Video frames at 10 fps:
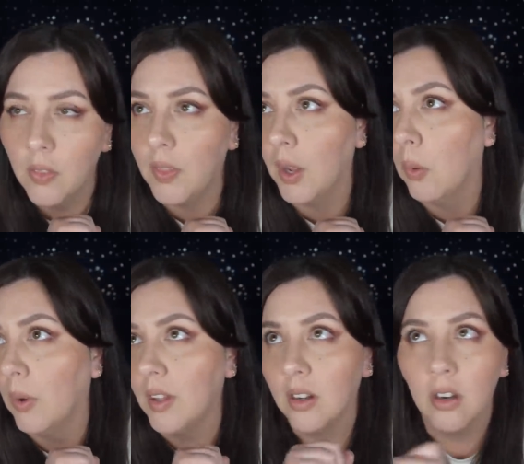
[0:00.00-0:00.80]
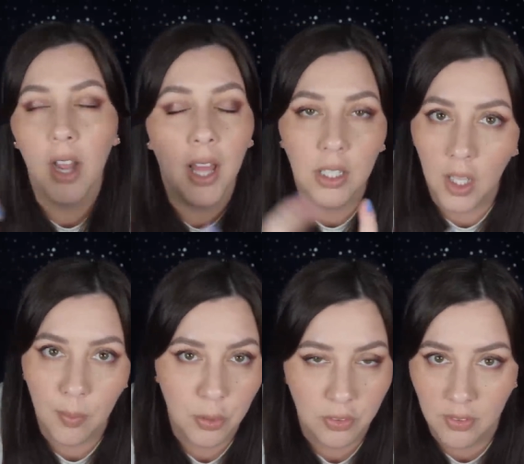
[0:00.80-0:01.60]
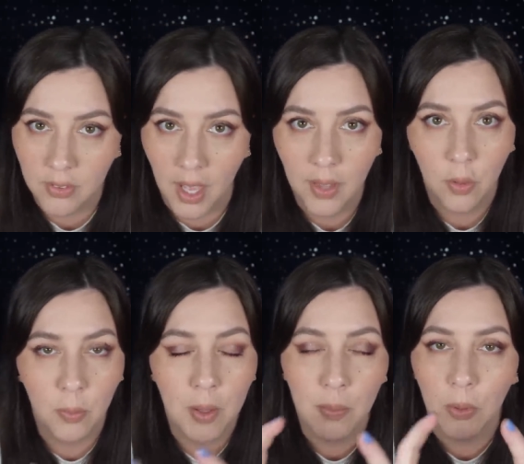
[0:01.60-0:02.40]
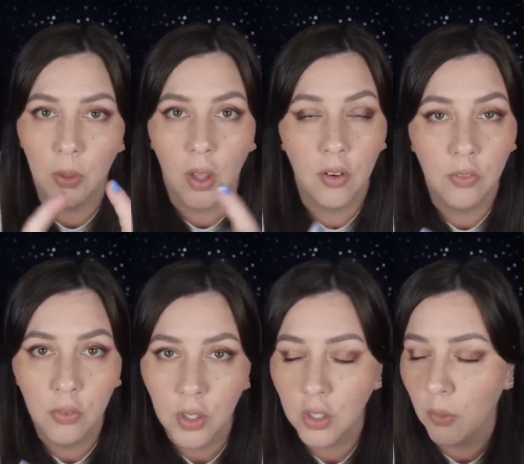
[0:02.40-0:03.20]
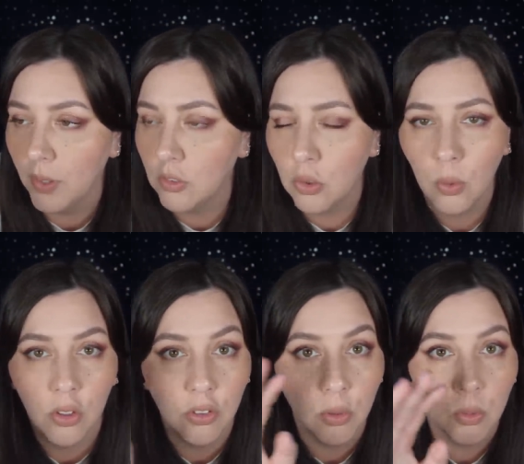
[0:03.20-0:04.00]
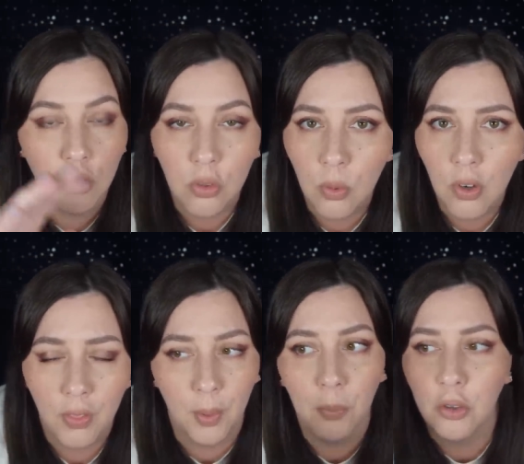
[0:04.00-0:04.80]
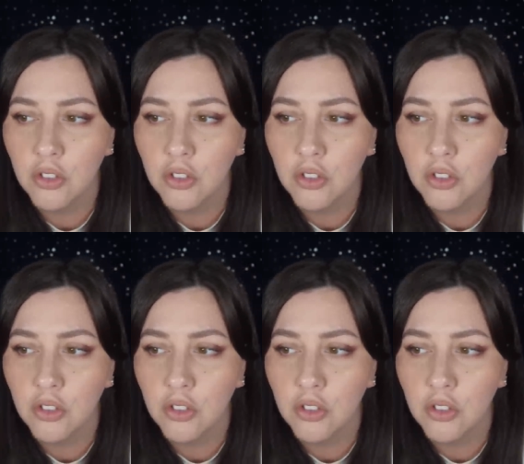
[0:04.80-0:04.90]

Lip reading: There were helicopters in the sky. There were people on foot going door to door. There were